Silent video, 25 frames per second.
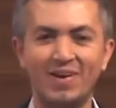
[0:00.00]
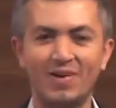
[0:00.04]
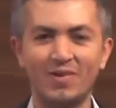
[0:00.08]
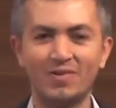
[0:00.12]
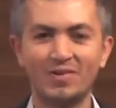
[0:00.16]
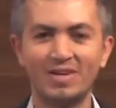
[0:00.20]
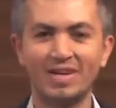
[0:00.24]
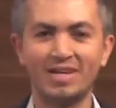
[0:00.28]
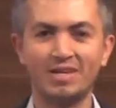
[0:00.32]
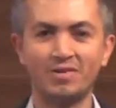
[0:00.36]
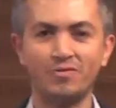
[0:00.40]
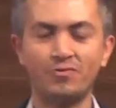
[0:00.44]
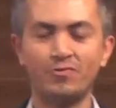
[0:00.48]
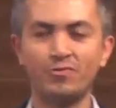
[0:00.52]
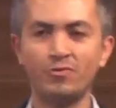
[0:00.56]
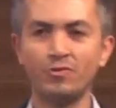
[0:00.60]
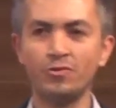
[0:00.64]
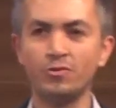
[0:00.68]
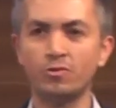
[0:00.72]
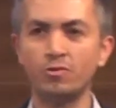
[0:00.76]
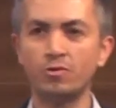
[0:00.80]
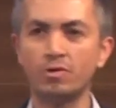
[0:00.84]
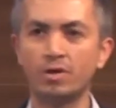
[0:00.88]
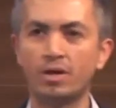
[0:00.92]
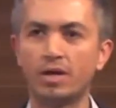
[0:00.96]
Okay, if
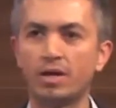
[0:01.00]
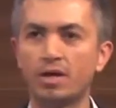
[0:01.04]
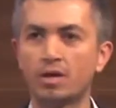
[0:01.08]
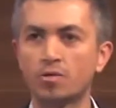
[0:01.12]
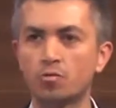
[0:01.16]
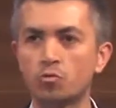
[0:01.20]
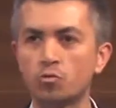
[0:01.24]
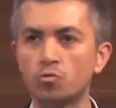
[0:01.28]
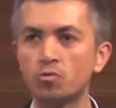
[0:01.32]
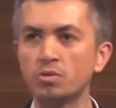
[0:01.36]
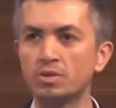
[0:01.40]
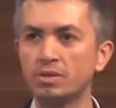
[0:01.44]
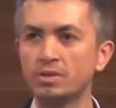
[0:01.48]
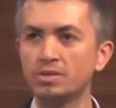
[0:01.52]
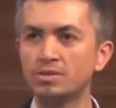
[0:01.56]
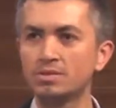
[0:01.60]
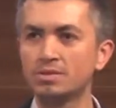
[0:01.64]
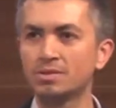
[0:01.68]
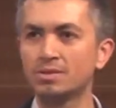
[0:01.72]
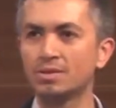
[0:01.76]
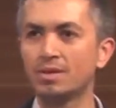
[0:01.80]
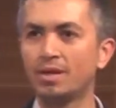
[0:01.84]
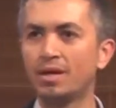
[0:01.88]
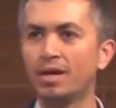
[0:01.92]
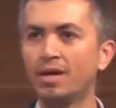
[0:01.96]
you Googled it,
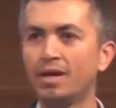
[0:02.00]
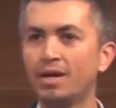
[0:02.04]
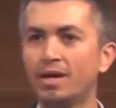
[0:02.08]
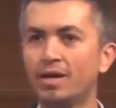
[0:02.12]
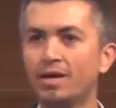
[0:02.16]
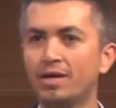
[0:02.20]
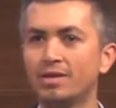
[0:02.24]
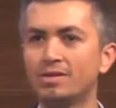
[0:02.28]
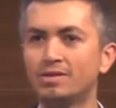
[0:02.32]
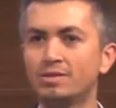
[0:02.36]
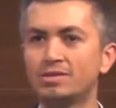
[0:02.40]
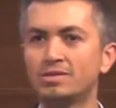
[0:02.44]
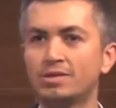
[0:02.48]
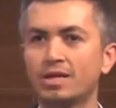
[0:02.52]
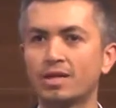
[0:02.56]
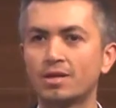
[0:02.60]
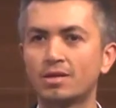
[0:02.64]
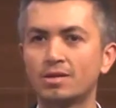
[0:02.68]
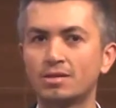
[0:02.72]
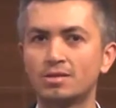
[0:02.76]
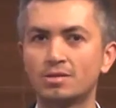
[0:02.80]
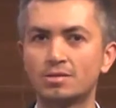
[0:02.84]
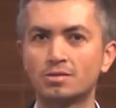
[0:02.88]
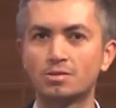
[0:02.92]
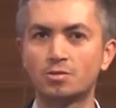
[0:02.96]
the
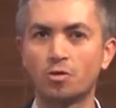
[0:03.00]
record